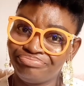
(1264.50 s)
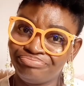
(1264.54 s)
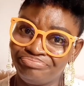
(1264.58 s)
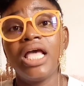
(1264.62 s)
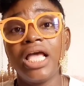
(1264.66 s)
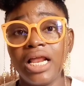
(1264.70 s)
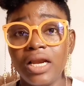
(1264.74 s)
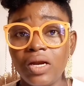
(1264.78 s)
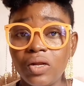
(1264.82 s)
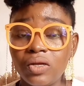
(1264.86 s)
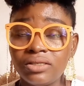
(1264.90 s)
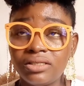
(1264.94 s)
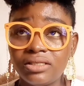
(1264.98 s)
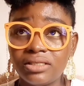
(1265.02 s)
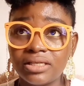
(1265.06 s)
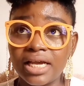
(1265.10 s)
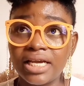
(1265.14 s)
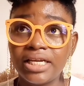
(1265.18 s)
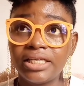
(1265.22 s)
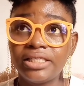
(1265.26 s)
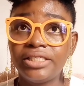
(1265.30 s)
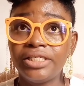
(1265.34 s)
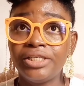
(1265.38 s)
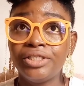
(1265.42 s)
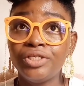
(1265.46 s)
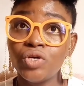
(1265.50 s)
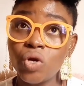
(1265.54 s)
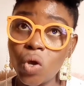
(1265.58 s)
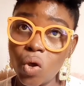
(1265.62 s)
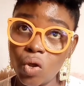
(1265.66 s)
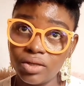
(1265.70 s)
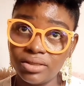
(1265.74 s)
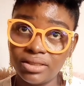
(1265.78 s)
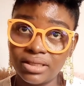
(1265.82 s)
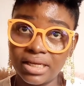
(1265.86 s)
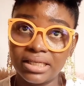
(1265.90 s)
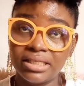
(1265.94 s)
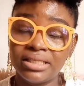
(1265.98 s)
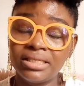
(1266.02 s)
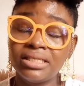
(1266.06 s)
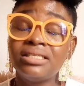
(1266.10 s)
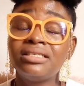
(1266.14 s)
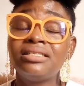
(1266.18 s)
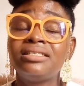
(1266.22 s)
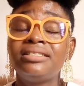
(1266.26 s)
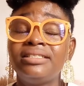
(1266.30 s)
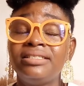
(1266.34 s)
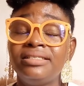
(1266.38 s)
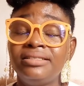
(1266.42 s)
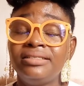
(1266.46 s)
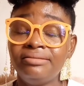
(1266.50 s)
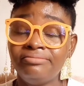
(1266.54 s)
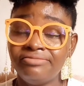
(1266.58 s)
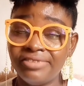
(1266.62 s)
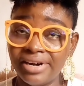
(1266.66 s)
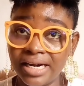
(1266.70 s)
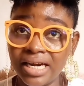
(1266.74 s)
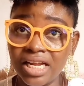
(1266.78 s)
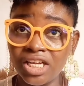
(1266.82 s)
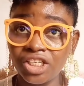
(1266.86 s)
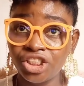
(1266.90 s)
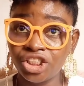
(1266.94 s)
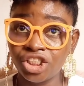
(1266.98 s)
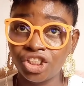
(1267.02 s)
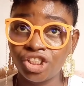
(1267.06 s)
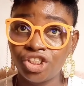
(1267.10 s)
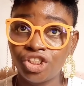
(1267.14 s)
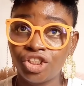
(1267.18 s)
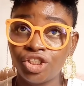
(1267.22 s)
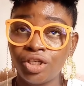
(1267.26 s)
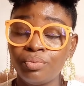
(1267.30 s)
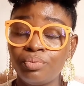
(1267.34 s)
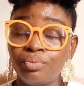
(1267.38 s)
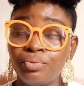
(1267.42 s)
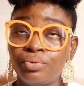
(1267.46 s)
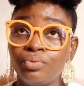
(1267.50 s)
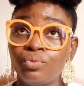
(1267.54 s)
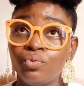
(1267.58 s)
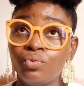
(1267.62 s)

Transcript: Elo said he knows that the relationship